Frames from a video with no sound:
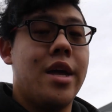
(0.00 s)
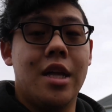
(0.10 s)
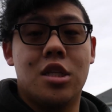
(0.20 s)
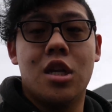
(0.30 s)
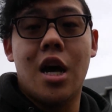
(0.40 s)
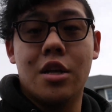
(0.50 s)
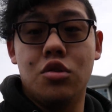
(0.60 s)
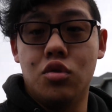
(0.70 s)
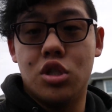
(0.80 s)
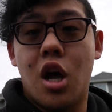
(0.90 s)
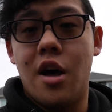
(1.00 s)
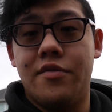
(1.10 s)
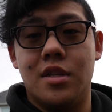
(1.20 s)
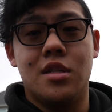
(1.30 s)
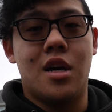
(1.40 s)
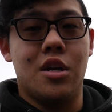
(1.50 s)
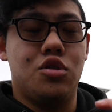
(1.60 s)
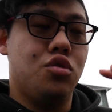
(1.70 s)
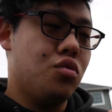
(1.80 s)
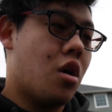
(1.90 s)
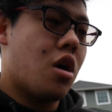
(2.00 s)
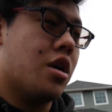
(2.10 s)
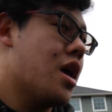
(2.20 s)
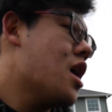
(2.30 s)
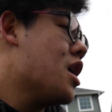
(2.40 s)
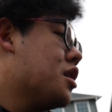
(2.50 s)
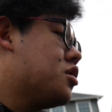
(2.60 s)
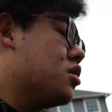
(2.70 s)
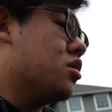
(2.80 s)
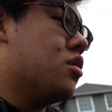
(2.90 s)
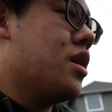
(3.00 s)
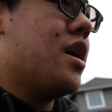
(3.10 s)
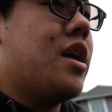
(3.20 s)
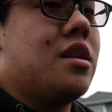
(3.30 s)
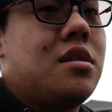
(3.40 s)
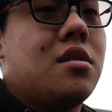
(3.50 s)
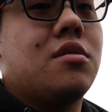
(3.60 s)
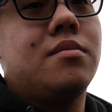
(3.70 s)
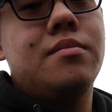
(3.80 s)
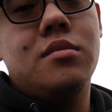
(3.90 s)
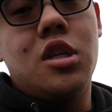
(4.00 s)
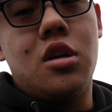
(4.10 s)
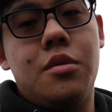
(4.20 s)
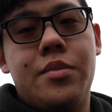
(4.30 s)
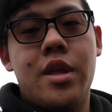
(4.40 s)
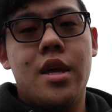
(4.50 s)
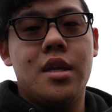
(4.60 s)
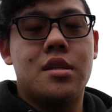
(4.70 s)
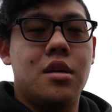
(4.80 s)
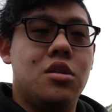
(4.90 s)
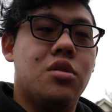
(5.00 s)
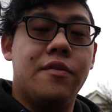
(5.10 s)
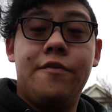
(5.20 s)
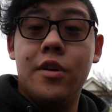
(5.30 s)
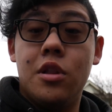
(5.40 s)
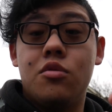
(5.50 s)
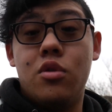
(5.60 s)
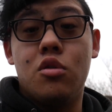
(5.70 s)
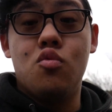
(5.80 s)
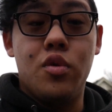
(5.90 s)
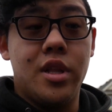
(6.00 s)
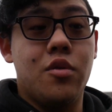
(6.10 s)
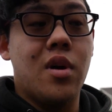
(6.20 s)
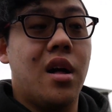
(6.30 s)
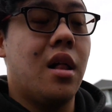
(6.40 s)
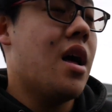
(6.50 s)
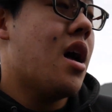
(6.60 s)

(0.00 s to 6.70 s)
It's not too soft, it's not too hard, so it's still, it's good. You can feel the road really well.